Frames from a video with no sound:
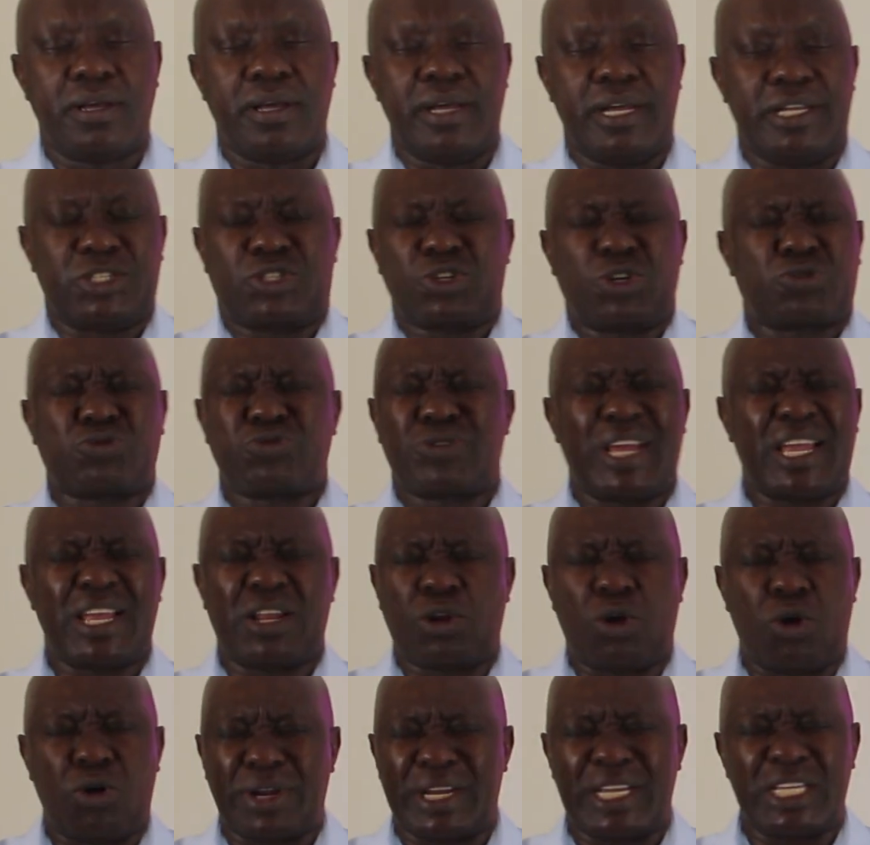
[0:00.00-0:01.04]
And so today,
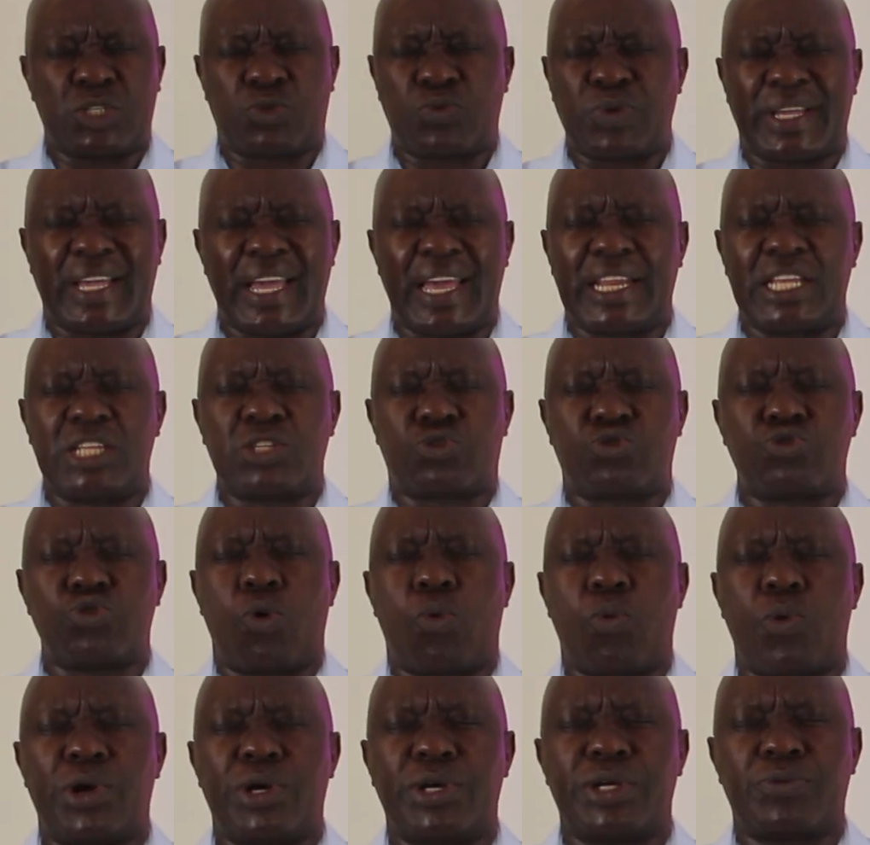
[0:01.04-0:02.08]
Lord, as we get into
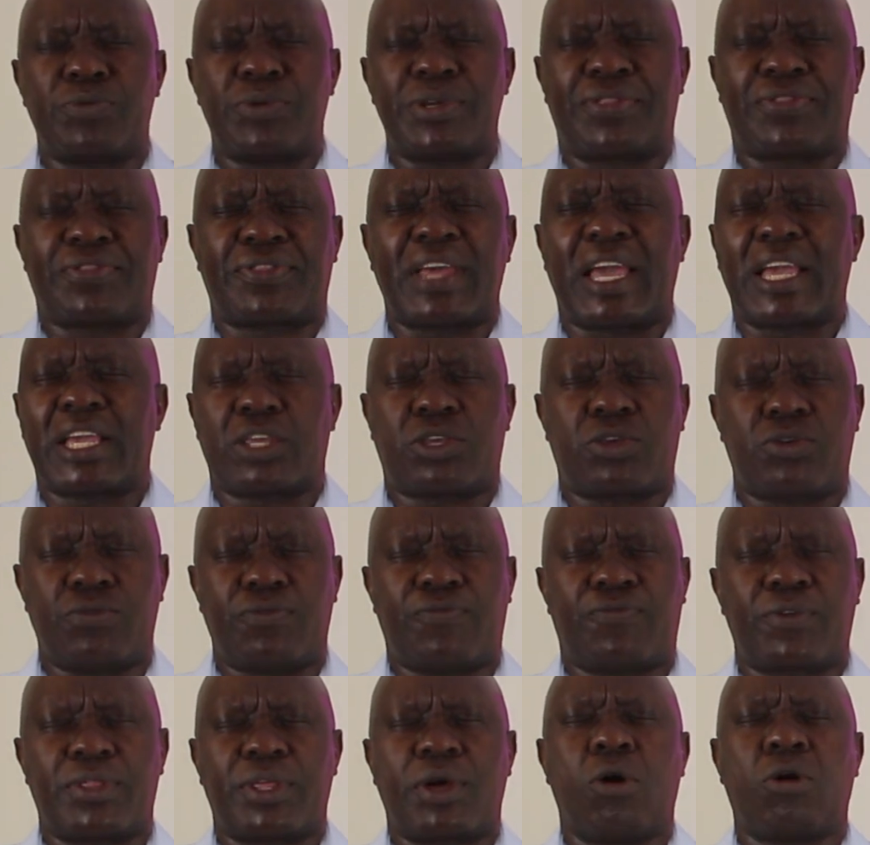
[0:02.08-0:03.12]
your Word, we thank you
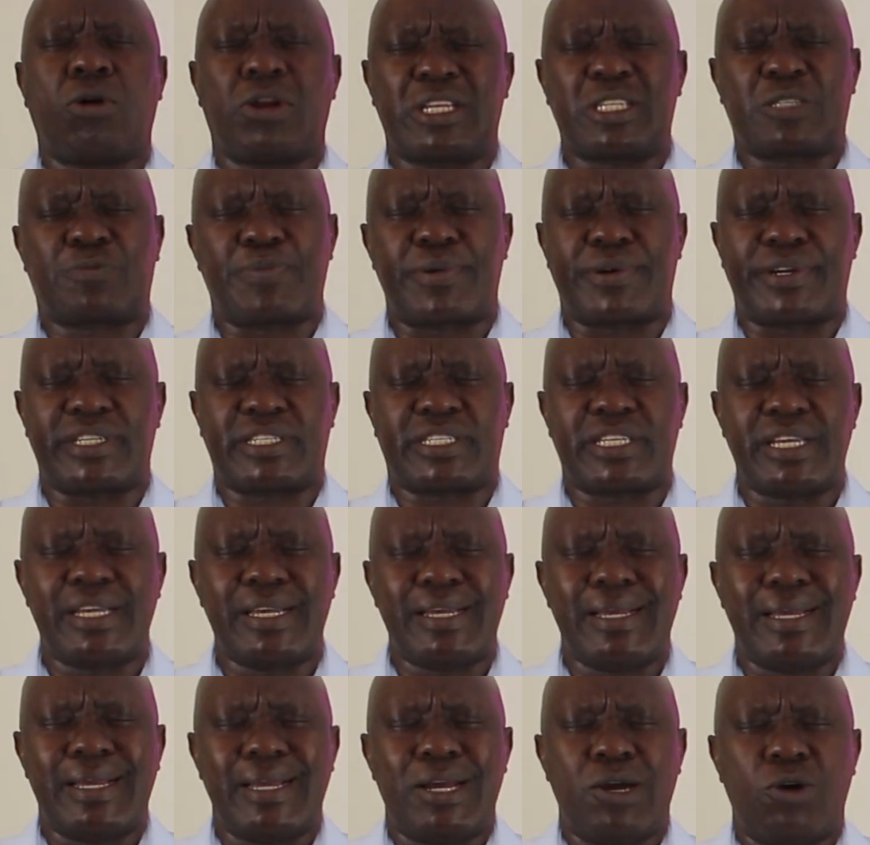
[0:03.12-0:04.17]
for the Holy Spirit
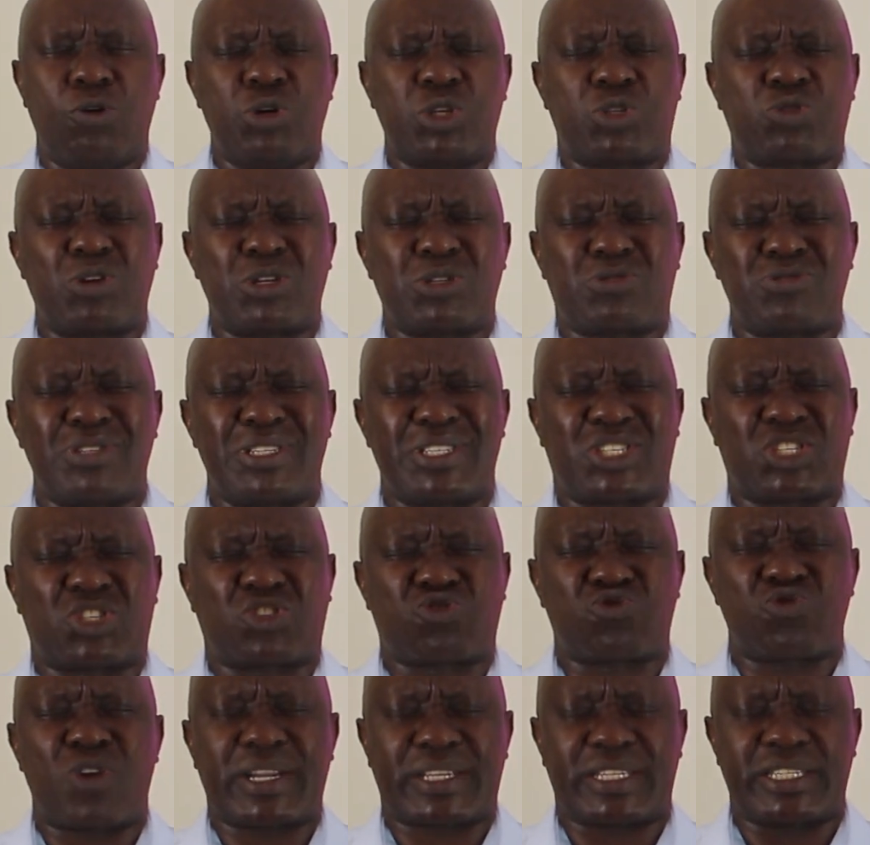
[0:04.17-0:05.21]
who is going to
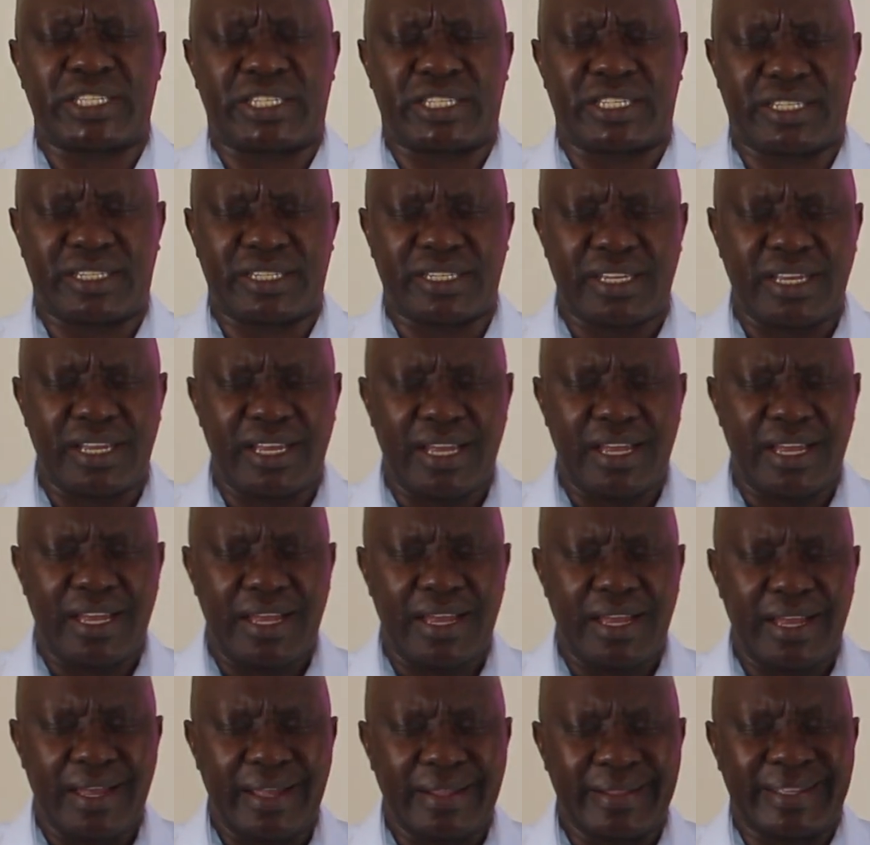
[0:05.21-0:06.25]
instruct us
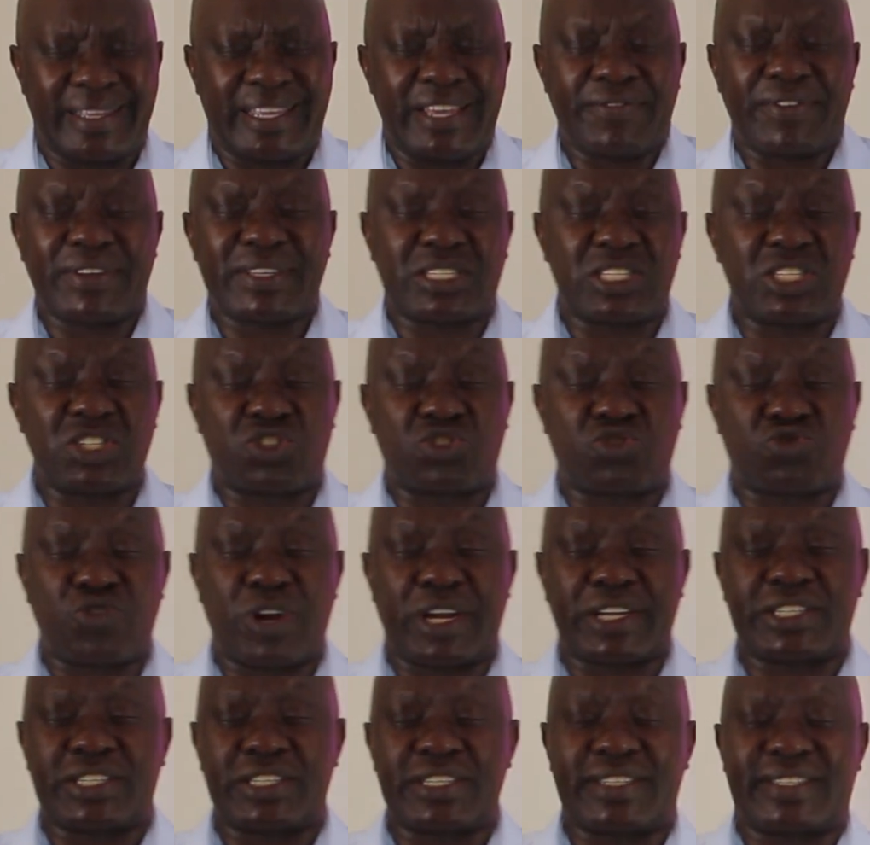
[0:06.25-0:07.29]
and give us
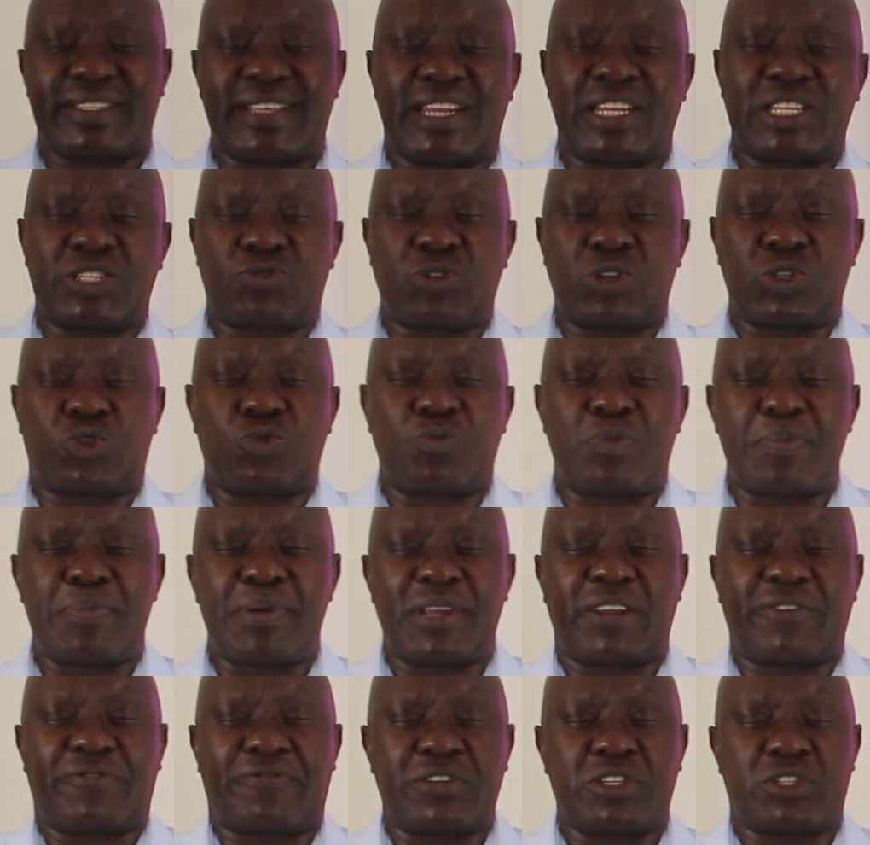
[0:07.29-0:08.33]
instructions that is going to be
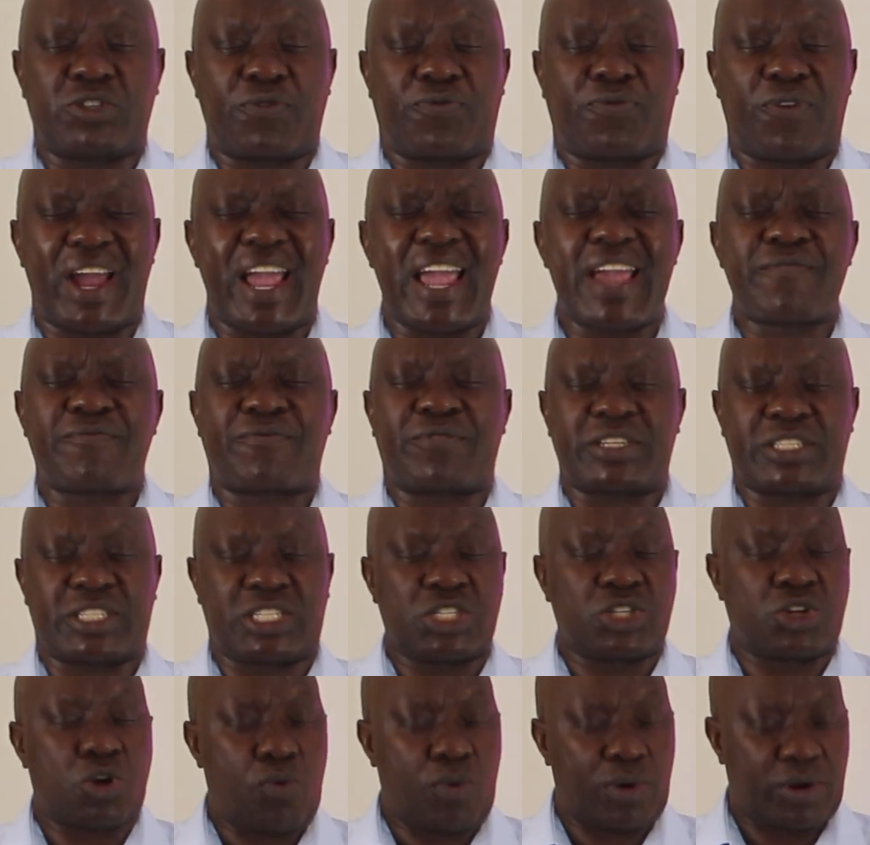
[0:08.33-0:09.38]
beneficial for every
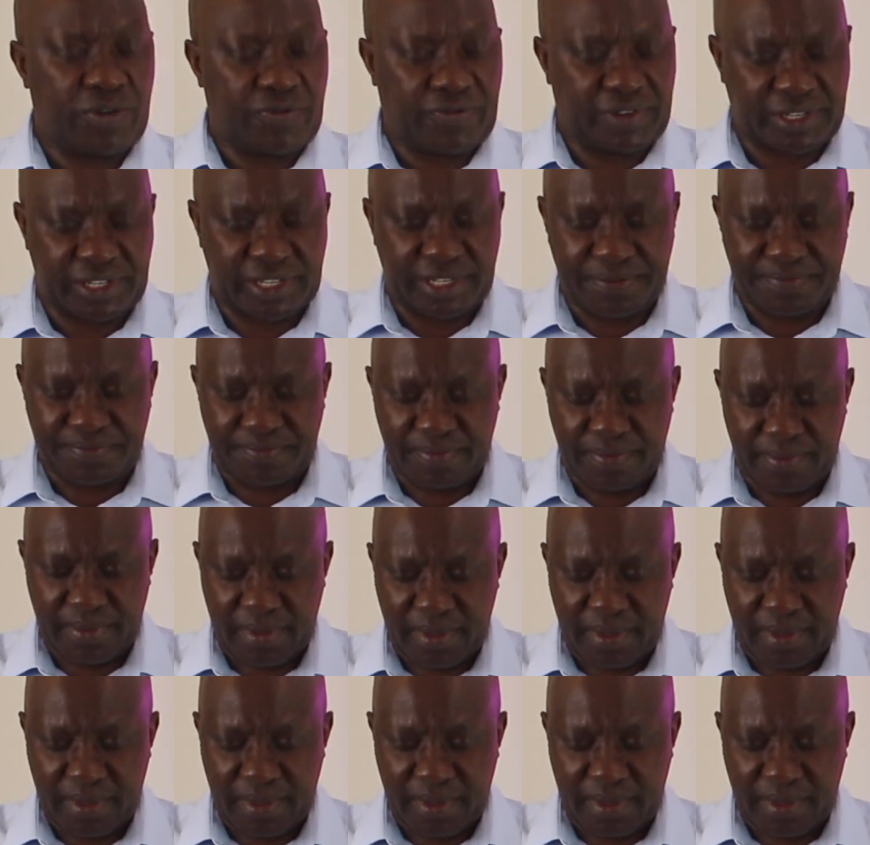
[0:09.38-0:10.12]
single one of us.